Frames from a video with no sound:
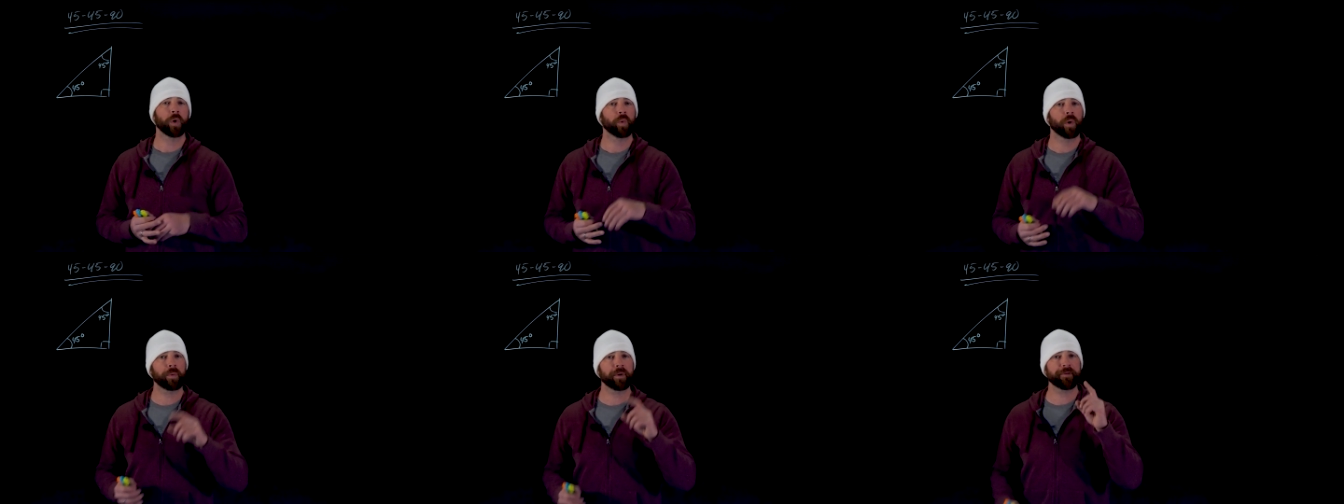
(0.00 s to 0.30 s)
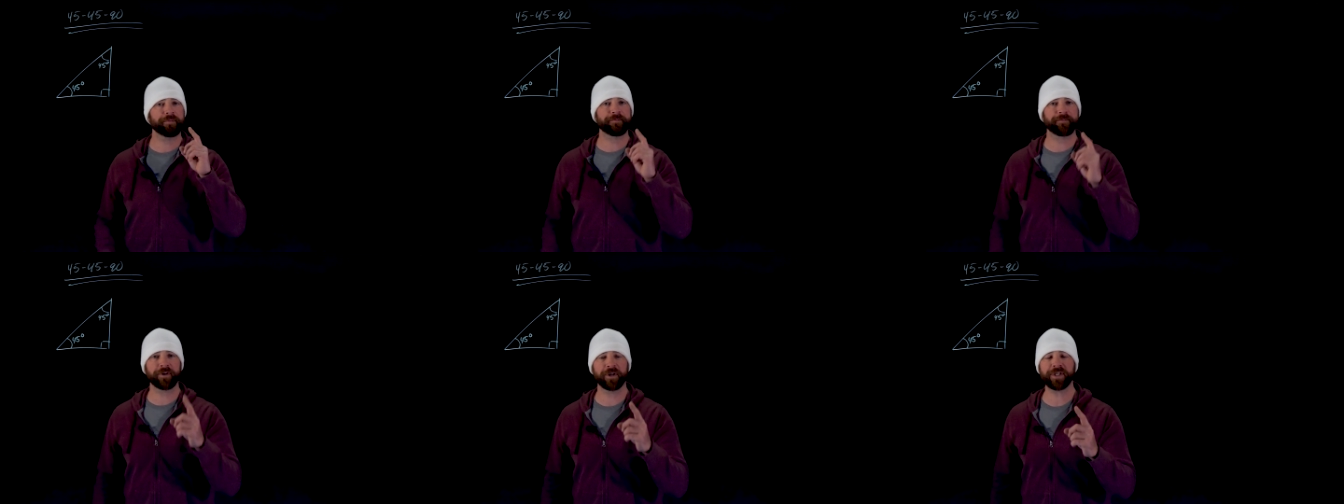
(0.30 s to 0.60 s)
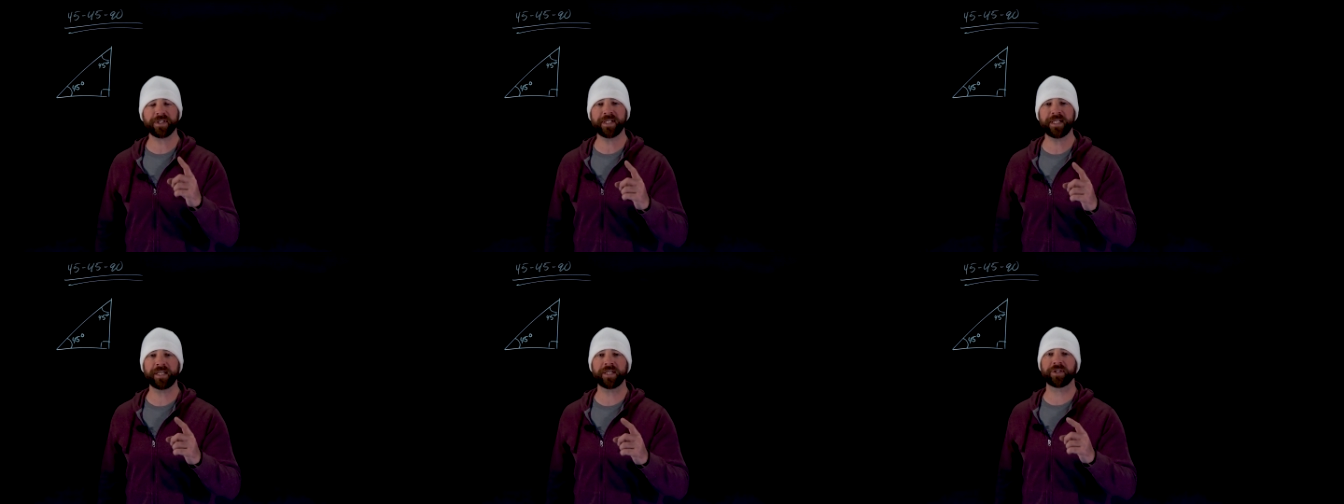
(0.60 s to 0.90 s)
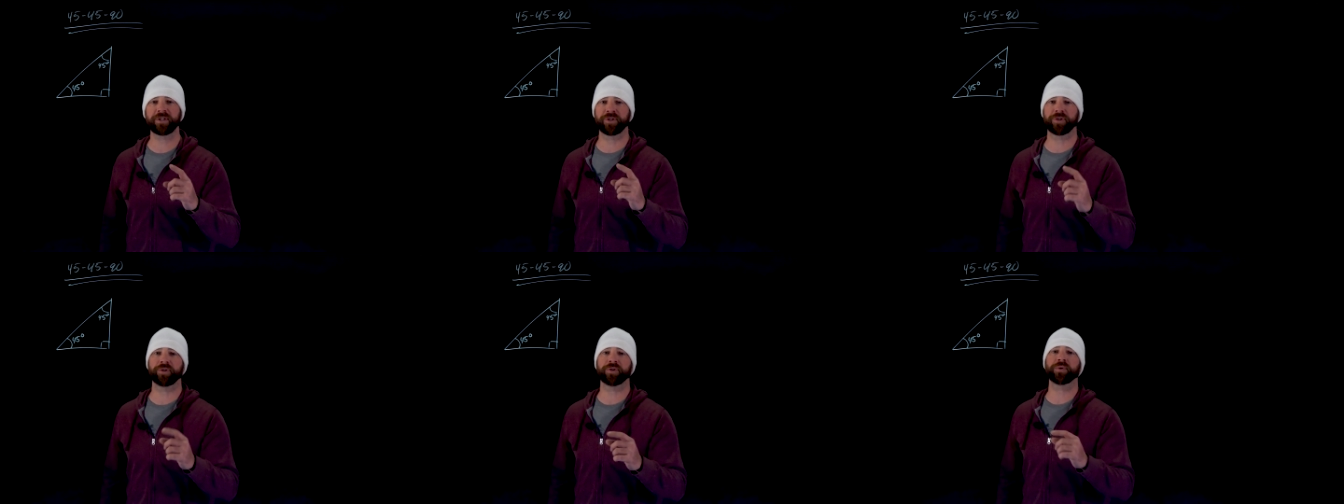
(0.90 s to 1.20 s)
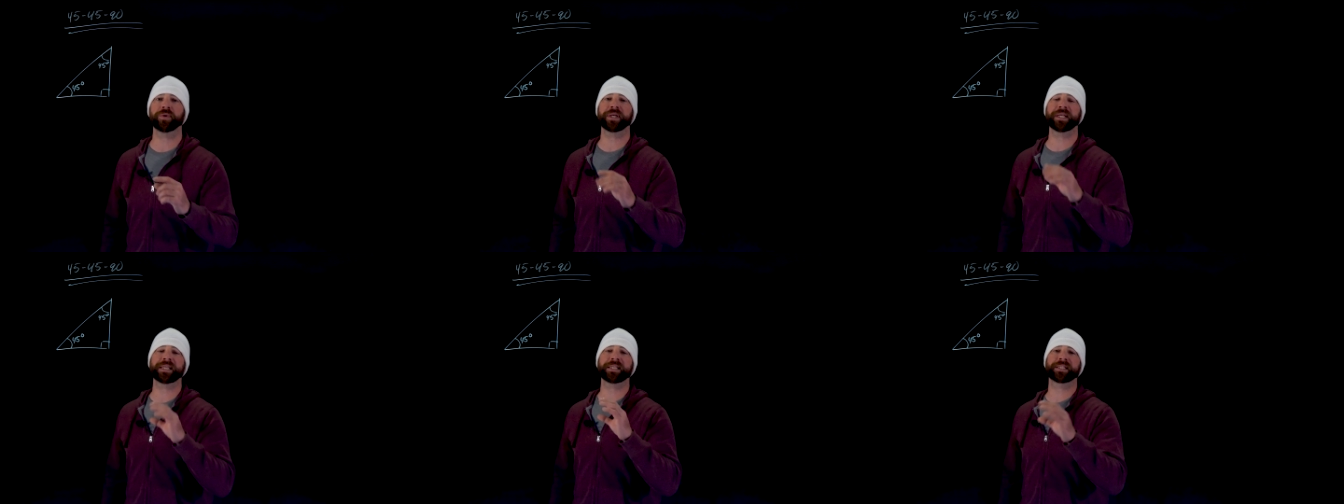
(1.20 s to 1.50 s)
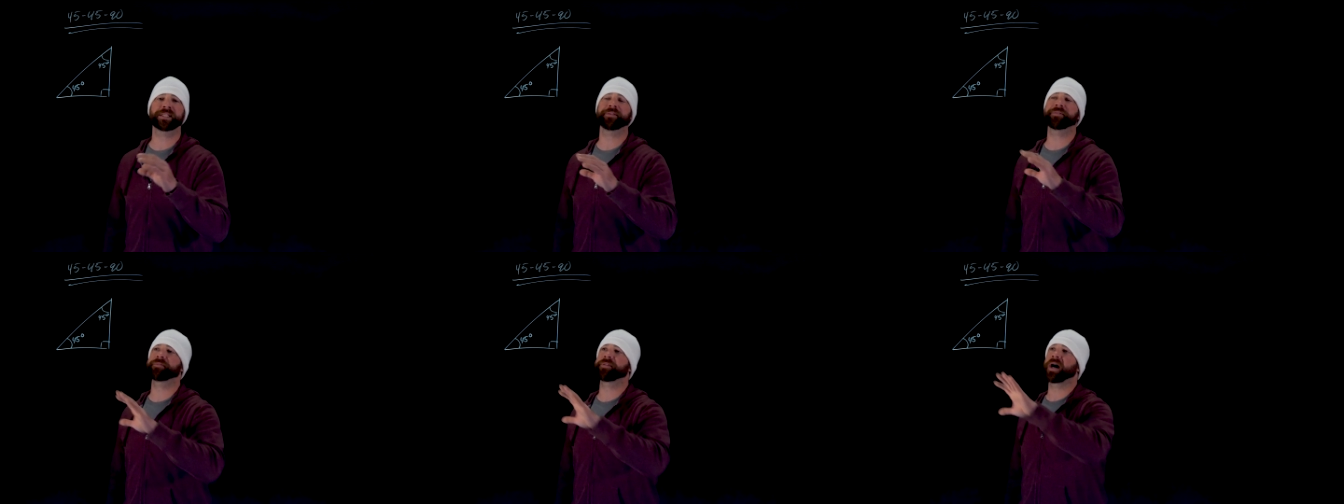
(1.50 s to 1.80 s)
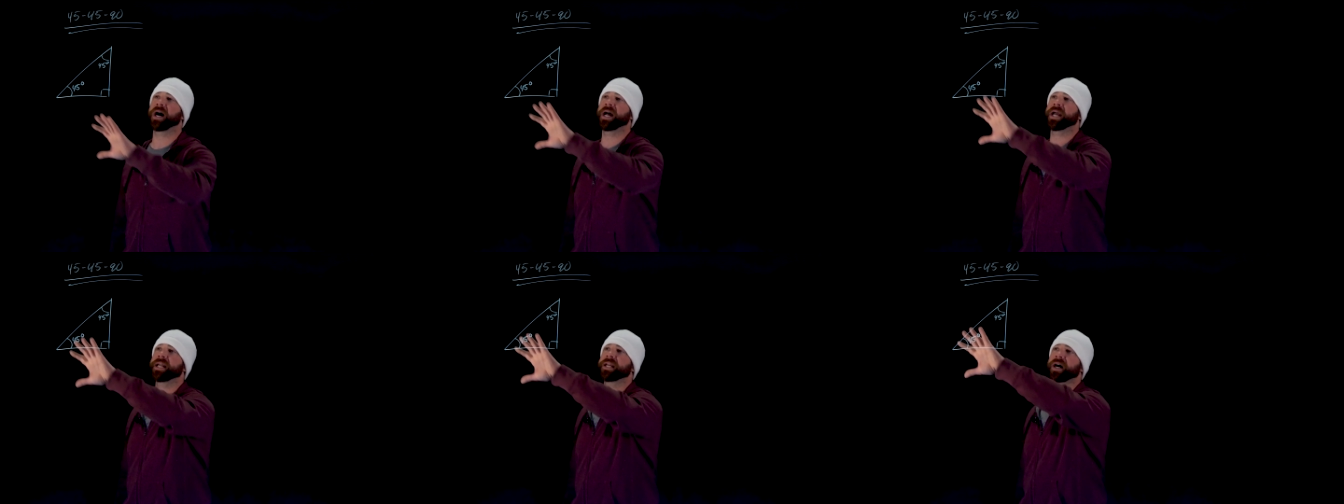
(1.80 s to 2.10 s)
What we first need to do is
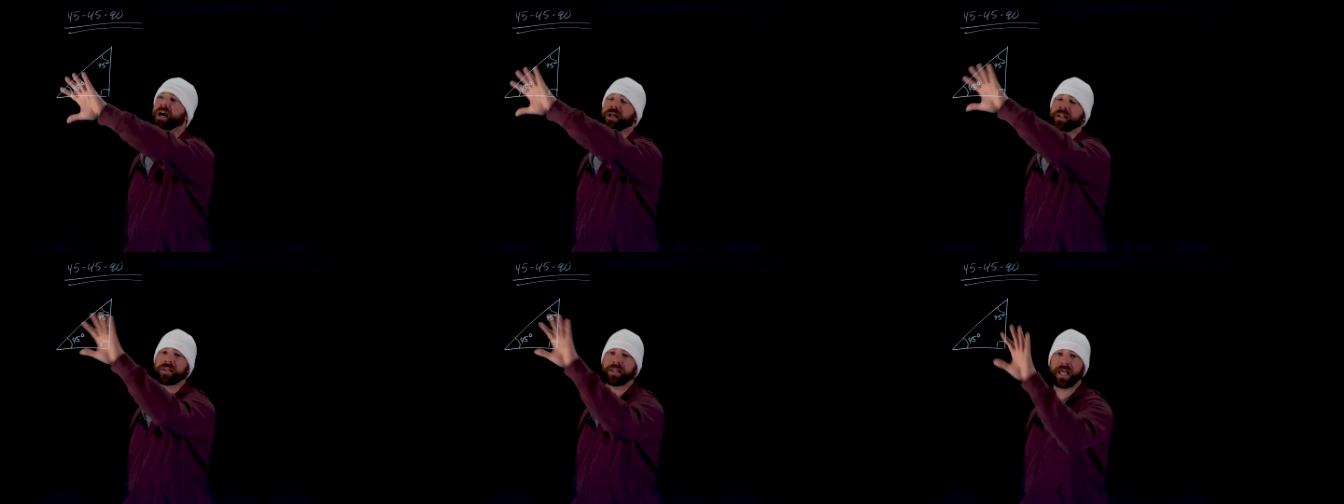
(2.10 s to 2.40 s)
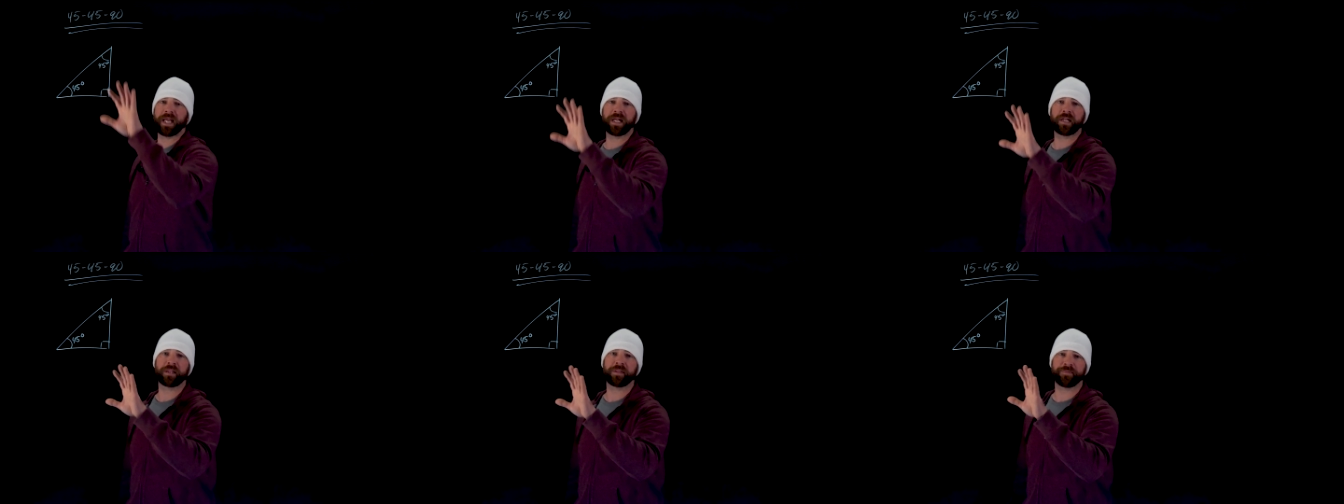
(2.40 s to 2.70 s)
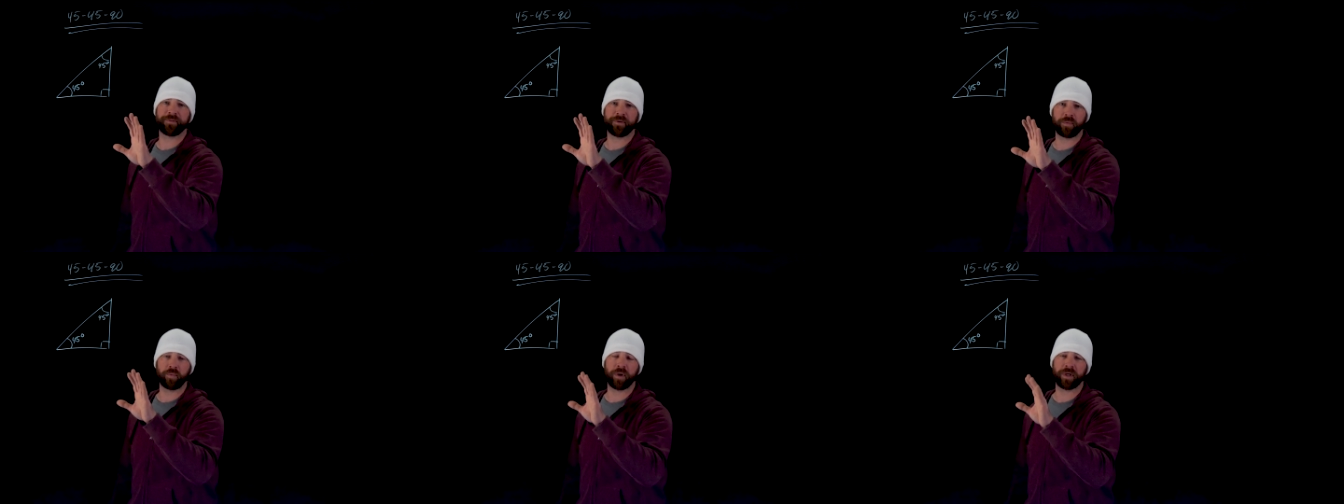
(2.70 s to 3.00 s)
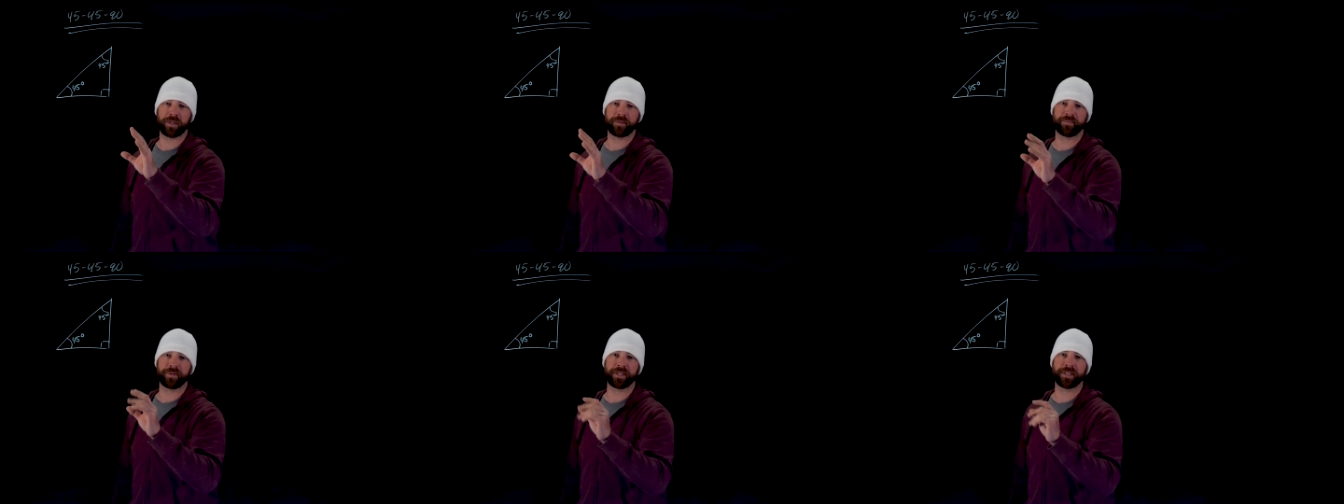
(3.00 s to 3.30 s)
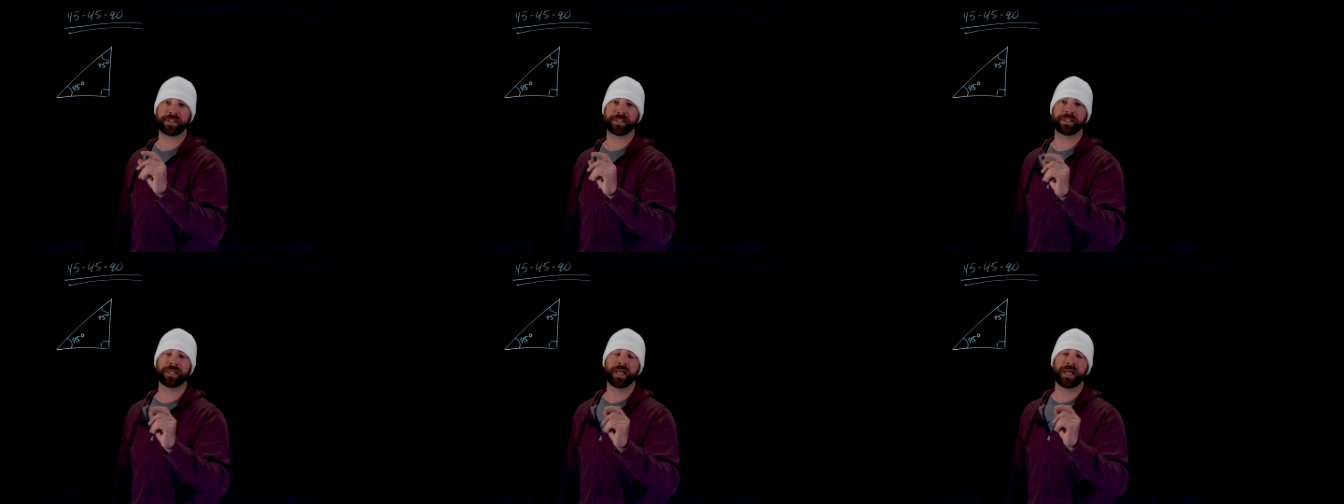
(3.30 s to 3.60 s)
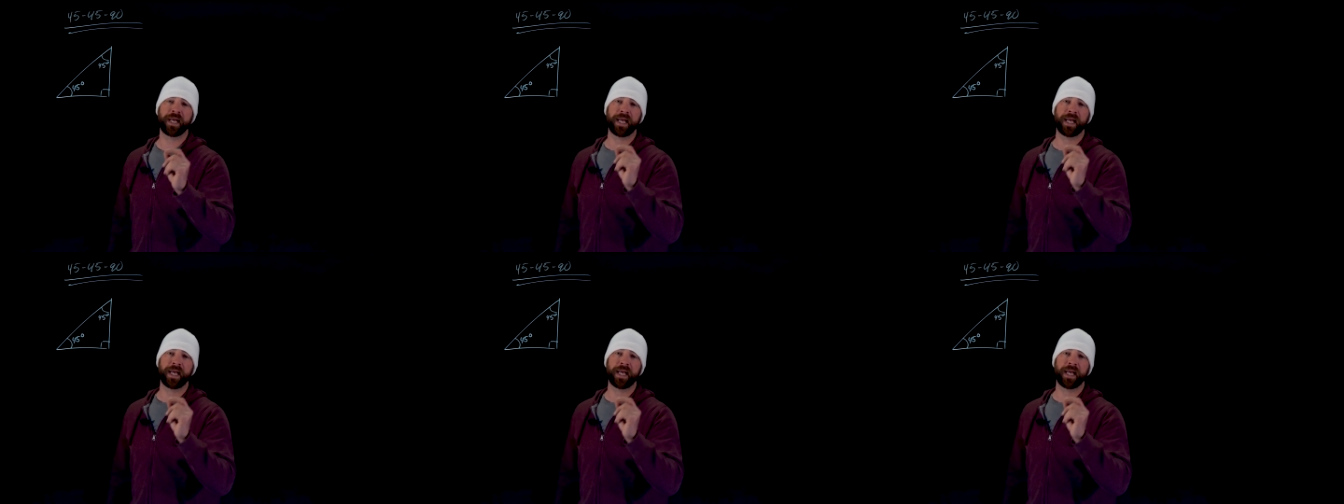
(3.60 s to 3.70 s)
define a length for one of these.